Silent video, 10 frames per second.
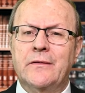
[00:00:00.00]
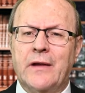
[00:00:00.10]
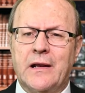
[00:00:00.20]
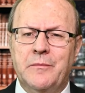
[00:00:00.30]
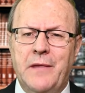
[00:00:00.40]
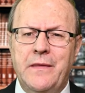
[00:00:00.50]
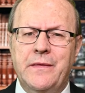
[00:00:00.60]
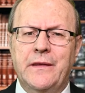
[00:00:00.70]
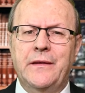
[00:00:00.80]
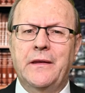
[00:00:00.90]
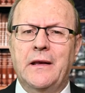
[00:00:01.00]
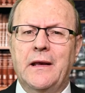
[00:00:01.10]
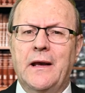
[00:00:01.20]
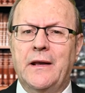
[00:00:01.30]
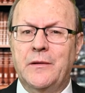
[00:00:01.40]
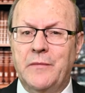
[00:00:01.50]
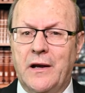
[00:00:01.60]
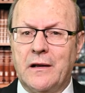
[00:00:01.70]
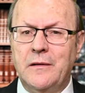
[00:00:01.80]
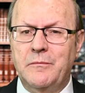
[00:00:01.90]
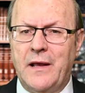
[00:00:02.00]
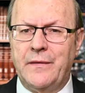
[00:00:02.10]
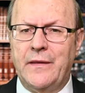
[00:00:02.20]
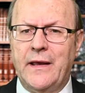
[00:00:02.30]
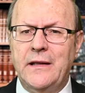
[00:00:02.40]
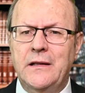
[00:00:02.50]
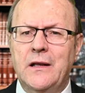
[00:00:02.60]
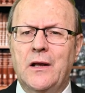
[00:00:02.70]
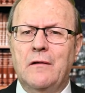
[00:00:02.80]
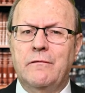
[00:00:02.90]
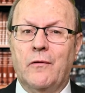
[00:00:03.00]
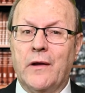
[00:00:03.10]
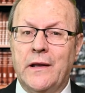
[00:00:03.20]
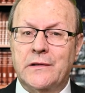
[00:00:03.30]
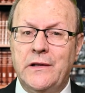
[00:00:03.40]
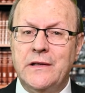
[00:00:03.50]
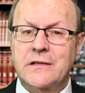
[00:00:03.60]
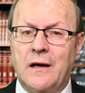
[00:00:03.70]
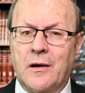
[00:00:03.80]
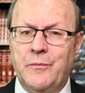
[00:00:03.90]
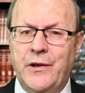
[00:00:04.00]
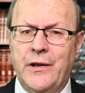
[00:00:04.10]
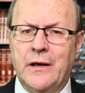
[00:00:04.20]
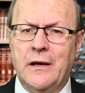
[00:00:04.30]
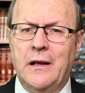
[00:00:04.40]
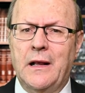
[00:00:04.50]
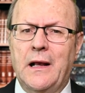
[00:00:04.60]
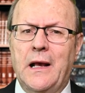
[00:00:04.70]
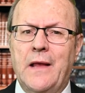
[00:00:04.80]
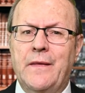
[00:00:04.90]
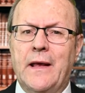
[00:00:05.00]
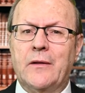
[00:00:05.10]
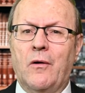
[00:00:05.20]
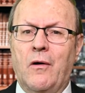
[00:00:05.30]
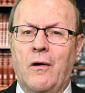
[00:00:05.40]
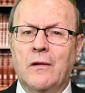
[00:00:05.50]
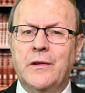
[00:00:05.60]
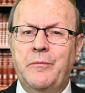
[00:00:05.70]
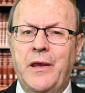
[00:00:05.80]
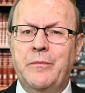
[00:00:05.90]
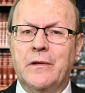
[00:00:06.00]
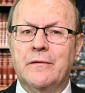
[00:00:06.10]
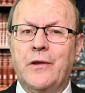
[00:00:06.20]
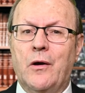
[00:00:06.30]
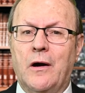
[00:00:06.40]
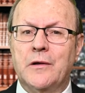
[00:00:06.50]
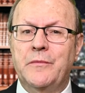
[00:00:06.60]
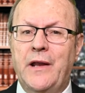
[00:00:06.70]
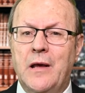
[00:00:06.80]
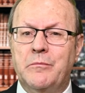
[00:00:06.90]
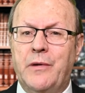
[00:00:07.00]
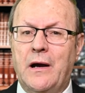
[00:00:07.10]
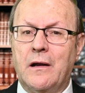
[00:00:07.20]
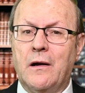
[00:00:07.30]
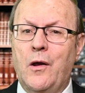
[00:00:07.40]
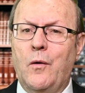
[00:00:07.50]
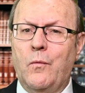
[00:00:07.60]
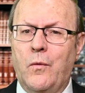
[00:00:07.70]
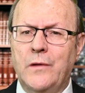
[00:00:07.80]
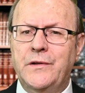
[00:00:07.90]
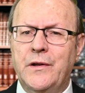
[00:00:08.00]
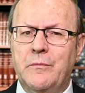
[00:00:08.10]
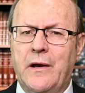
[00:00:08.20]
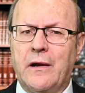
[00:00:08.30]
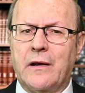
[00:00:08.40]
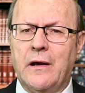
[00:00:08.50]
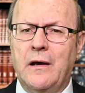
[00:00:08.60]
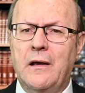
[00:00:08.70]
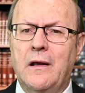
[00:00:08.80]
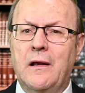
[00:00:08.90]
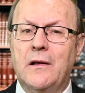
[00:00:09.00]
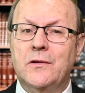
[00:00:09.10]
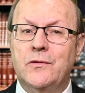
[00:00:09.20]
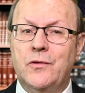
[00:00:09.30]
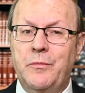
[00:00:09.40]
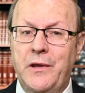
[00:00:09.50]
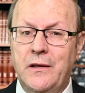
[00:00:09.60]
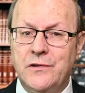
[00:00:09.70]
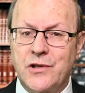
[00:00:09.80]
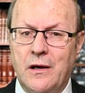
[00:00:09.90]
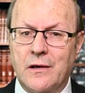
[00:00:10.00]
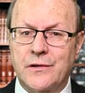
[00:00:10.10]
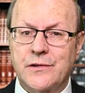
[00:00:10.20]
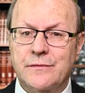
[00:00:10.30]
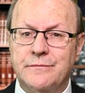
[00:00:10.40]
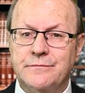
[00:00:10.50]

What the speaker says: recommended an American mandate for at least Armenia, and that all the people of the Ottoman Empire wanted America to be in charge.